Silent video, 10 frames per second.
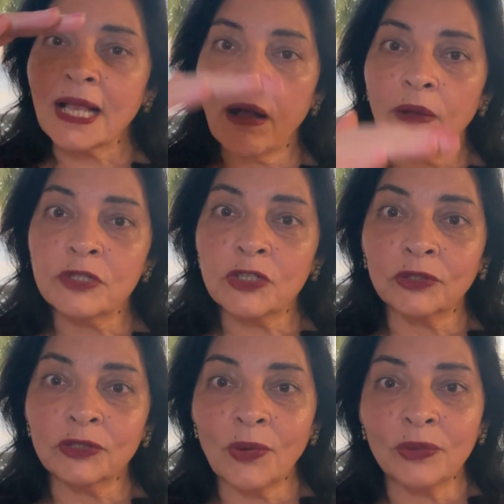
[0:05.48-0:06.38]
calmed your
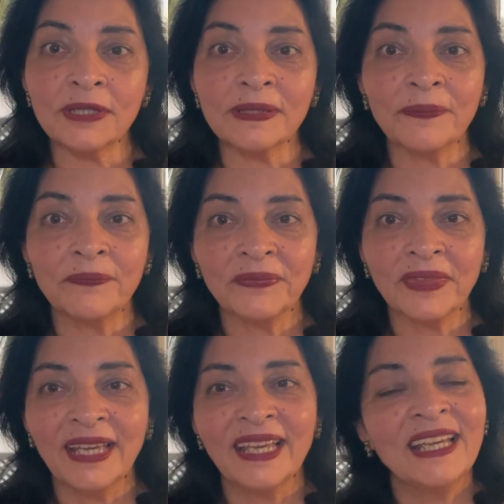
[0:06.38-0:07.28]
thoughts?
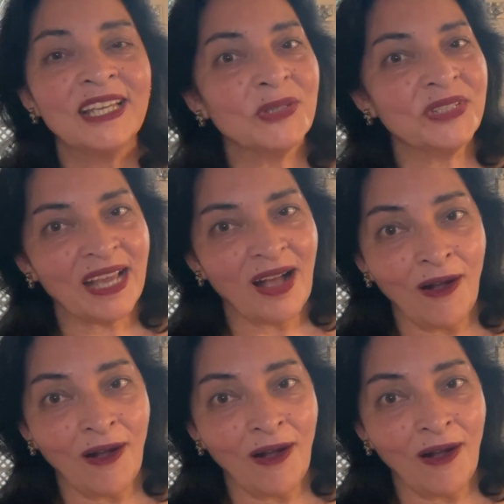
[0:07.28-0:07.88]
Today